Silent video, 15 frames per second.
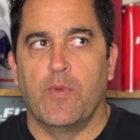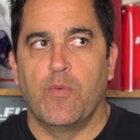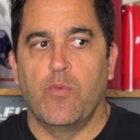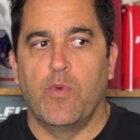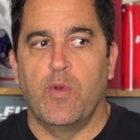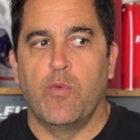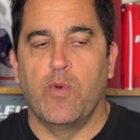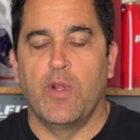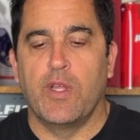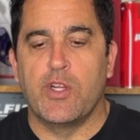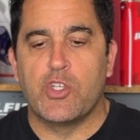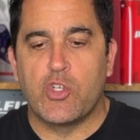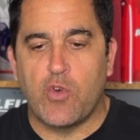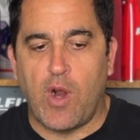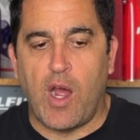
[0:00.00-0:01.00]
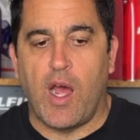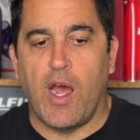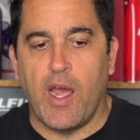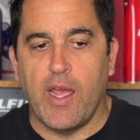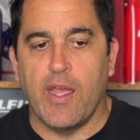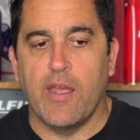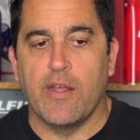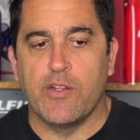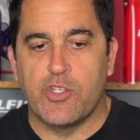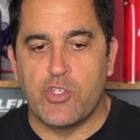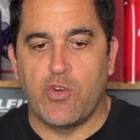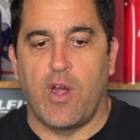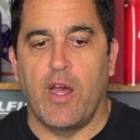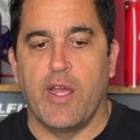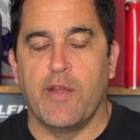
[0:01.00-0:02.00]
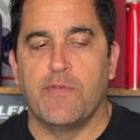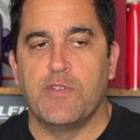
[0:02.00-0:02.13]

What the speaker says: We really try and strive